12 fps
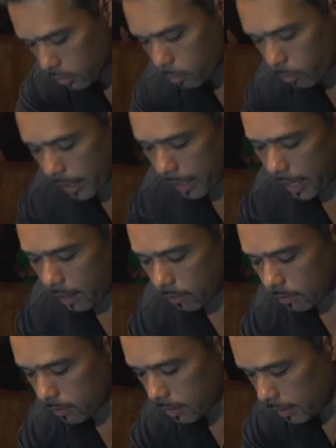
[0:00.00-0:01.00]
break
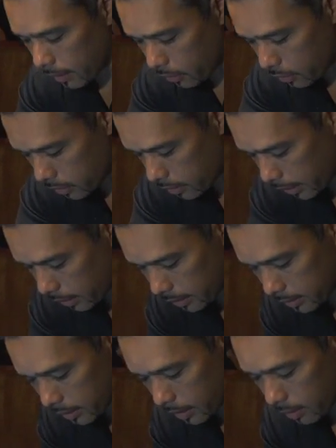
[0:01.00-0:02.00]
out, and then you just take,
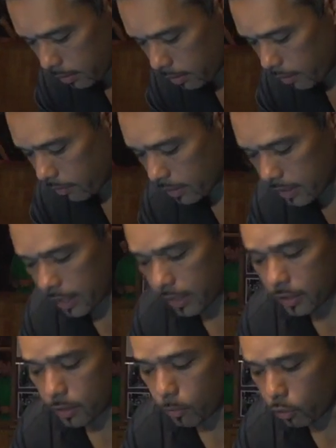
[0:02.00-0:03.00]
let's say if the 10
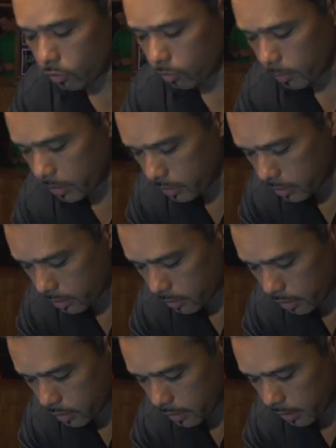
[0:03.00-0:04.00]
doesn't move, but you
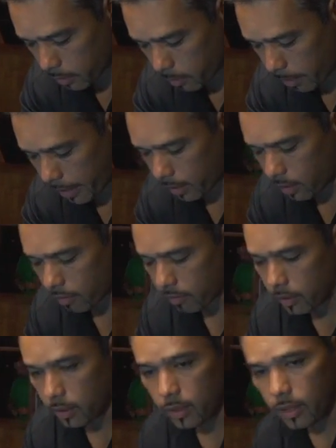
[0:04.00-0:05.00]
just take the rack off.
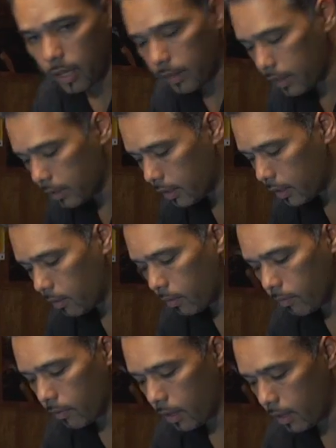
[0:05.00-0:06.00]
And then
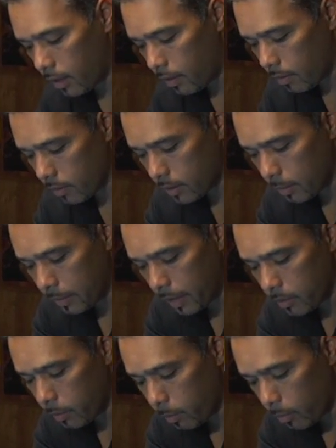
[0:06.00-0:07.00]

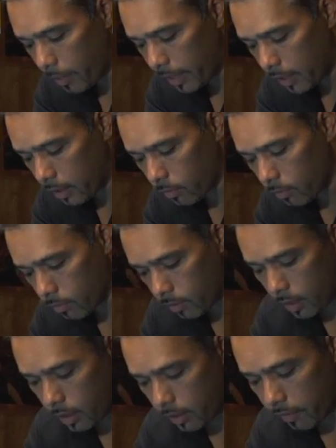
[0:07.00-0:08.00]
sometimes people might not,
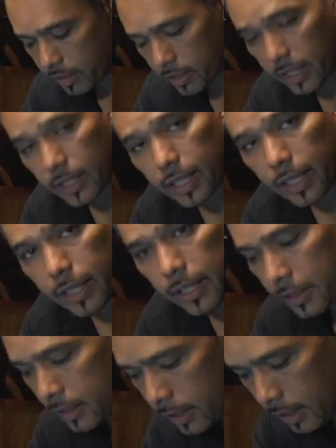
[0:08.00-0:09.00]
if it sticks like
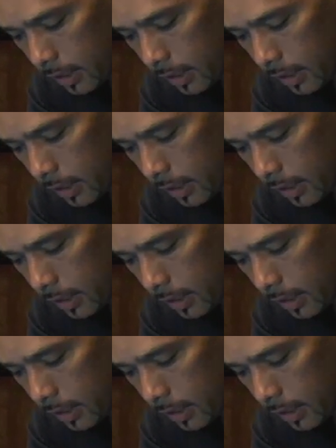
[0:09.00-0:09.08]
this,